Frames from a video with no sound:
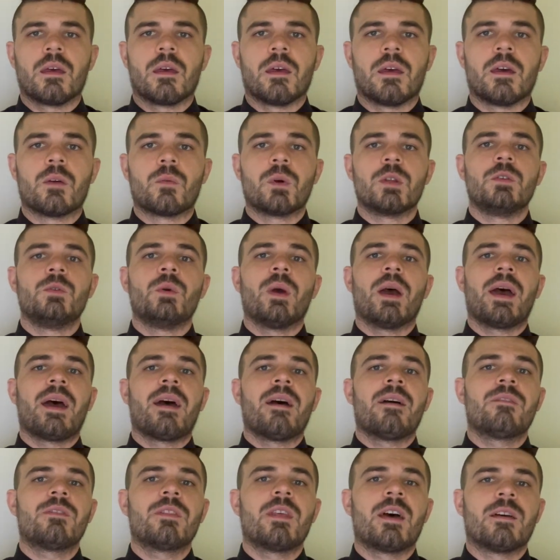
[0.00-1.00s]
And when you
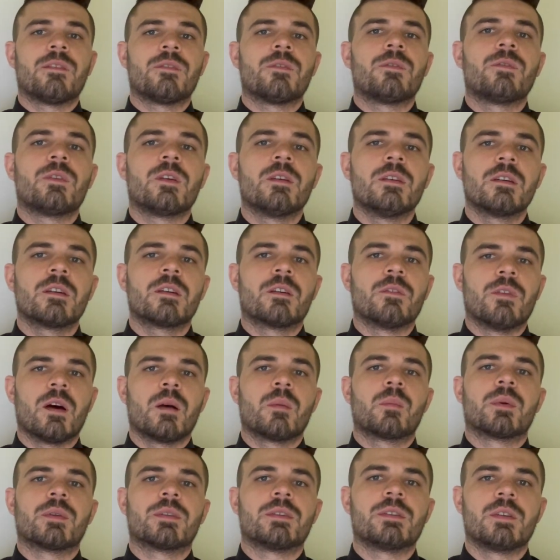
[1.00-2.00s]
have that feeling of
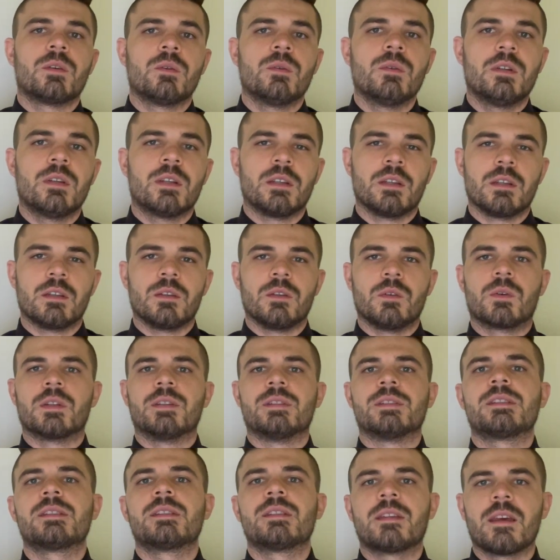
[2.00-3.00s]
opportunity, you can
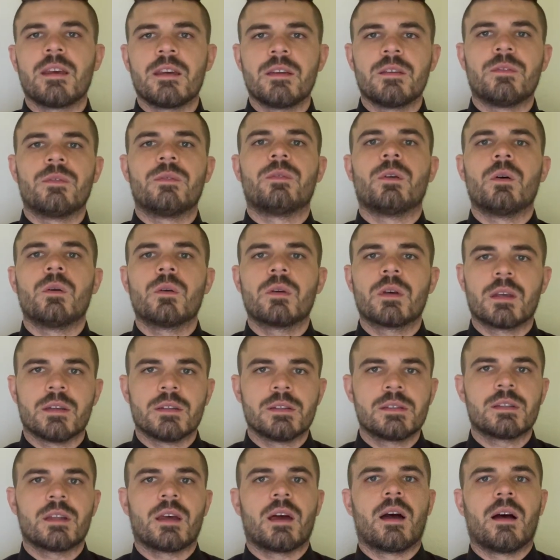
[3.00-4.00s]
stay
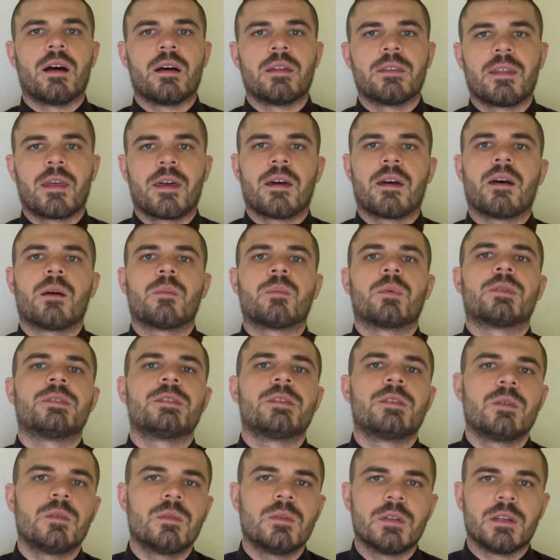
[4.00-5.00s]
focused on that
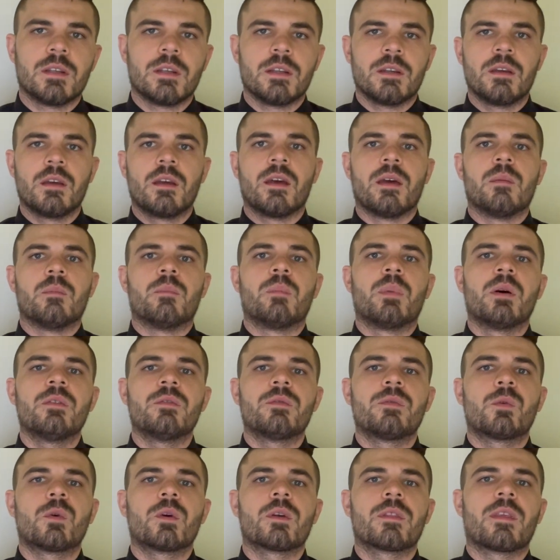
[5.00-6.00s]
opportunity and put
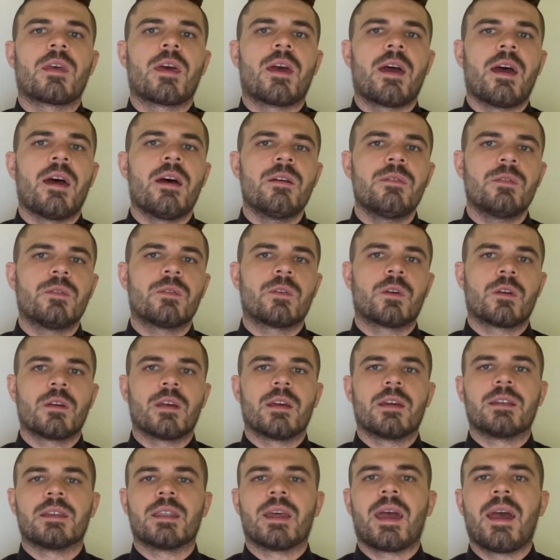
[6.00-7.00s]
forth effort
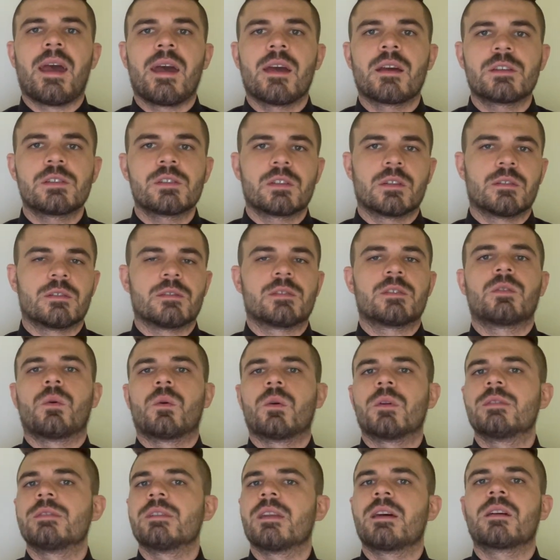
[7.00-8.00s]
and actions
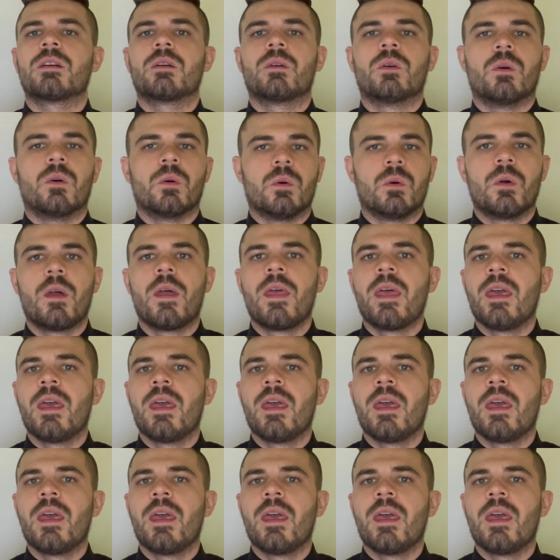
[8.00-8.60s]
towards that goal